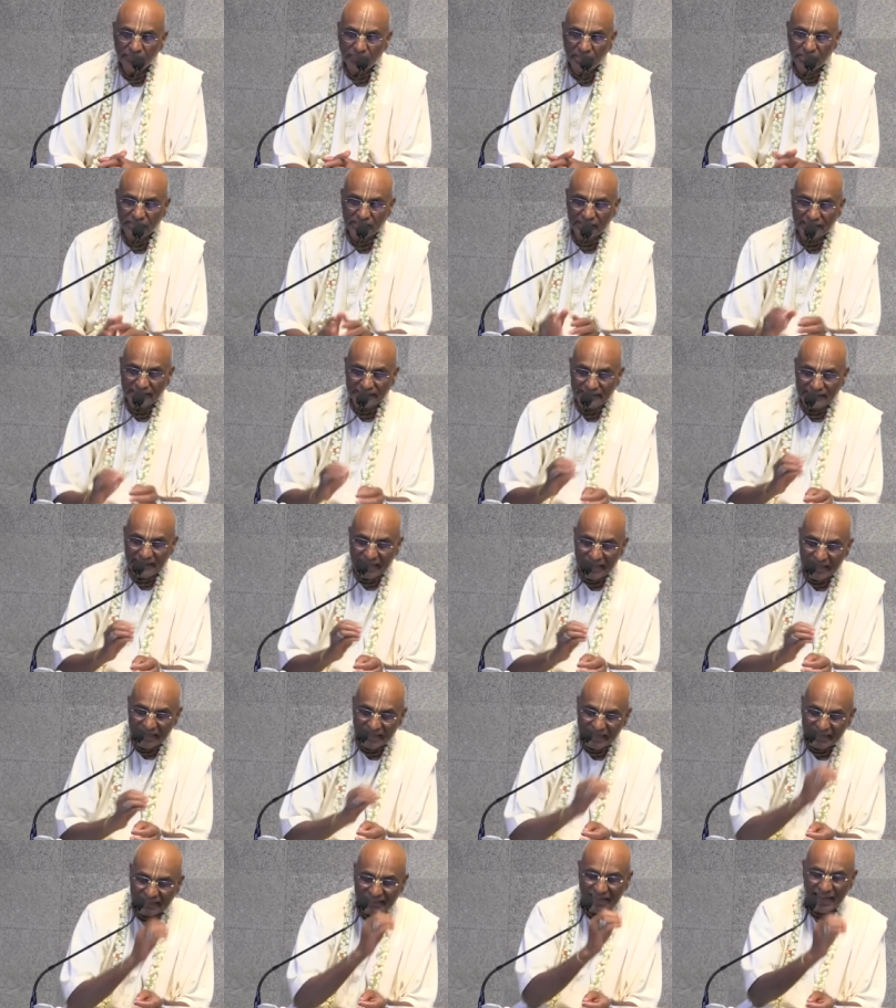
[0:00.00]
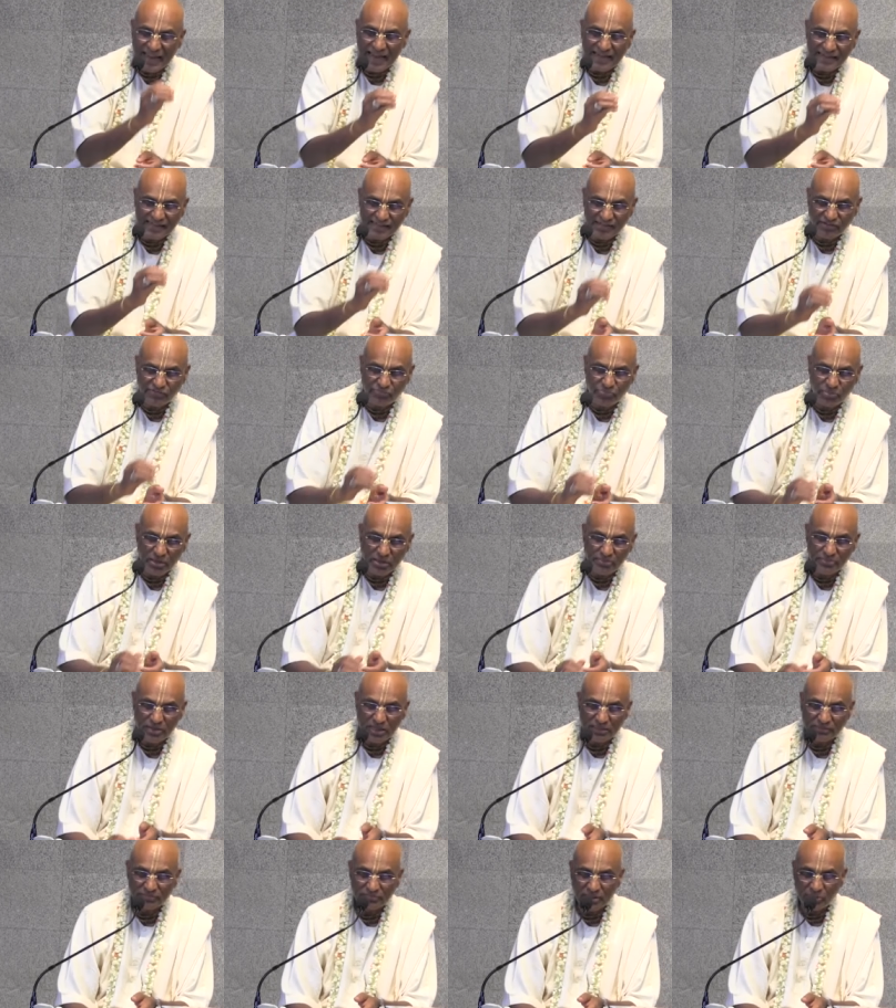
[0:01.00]
But the direct act of
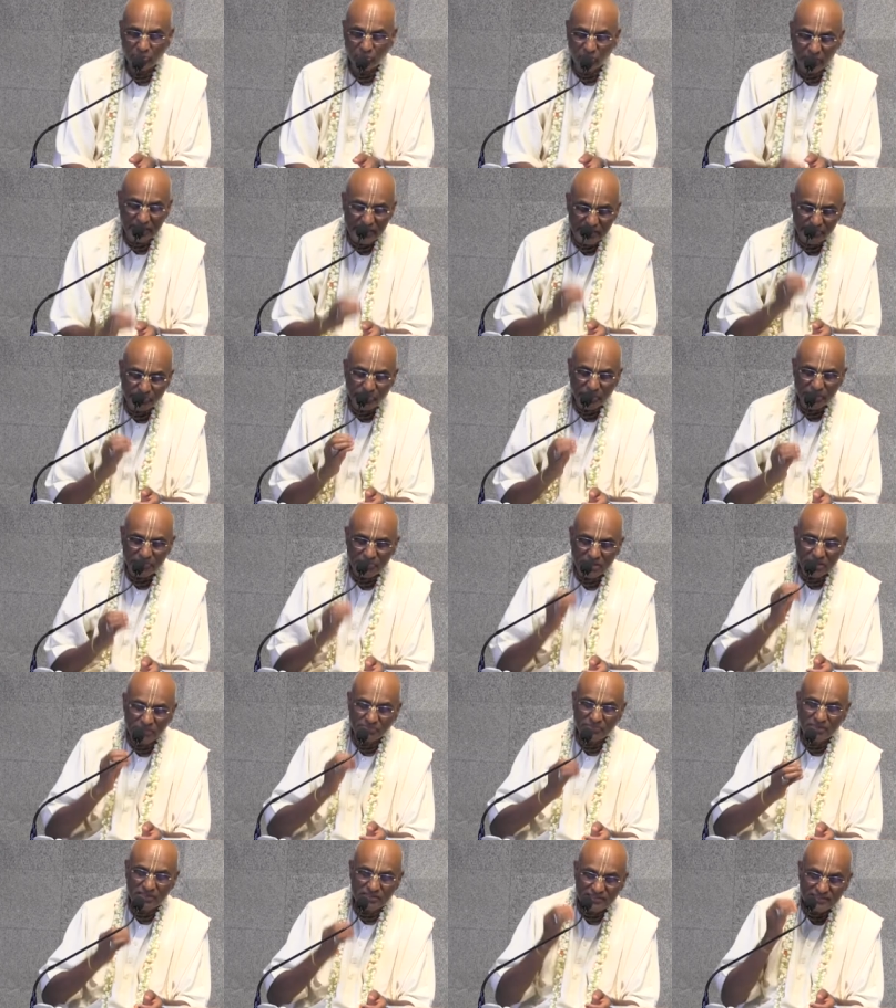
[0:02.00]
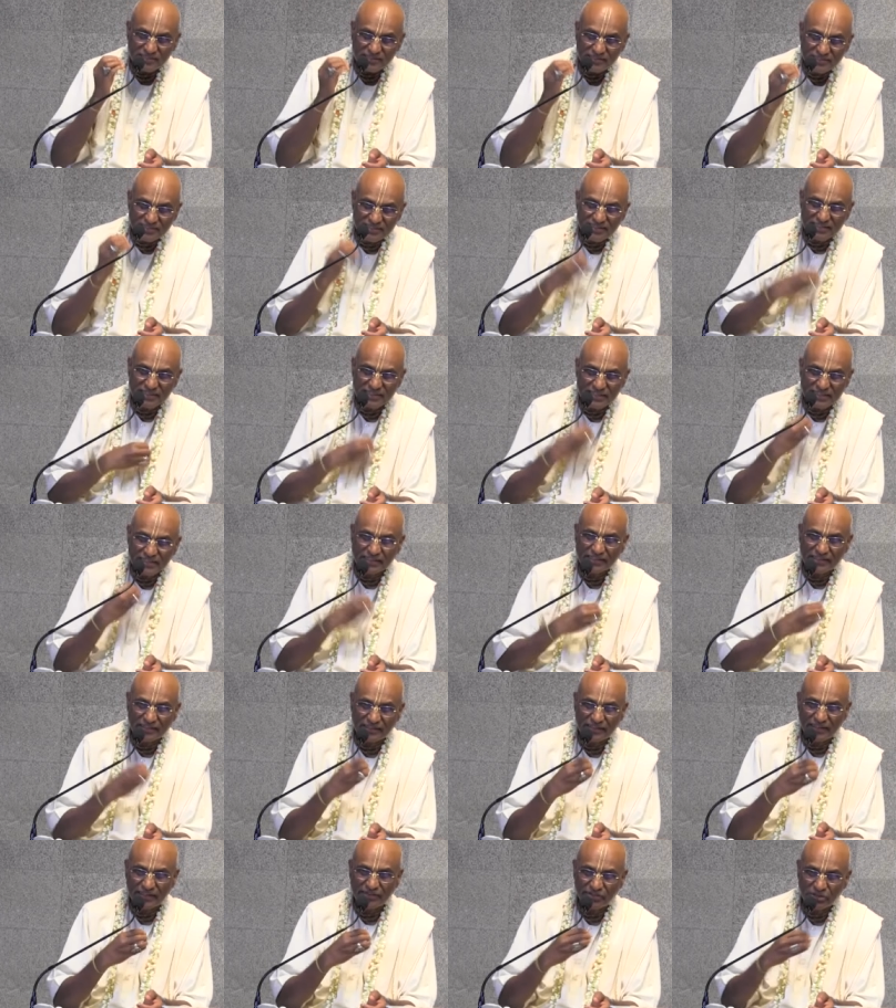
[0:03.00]
Paramatma, why Paramatma is sitting,
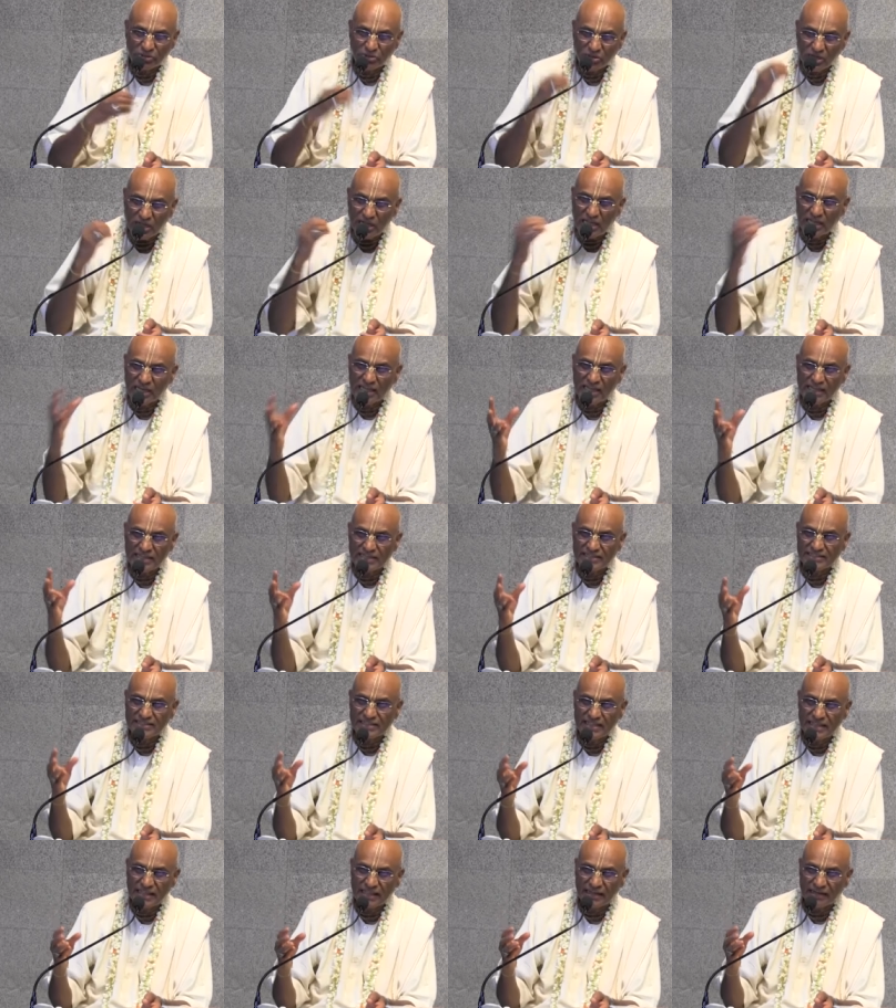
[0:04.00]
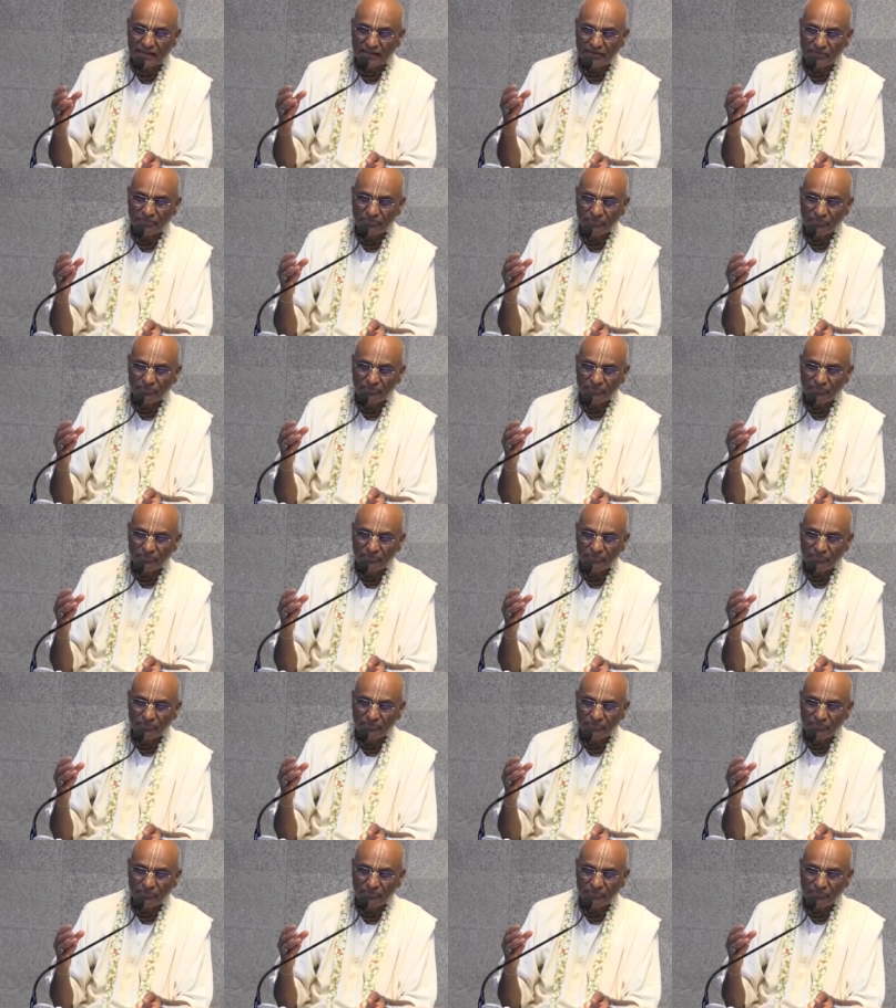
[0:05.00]
even though Kala is there,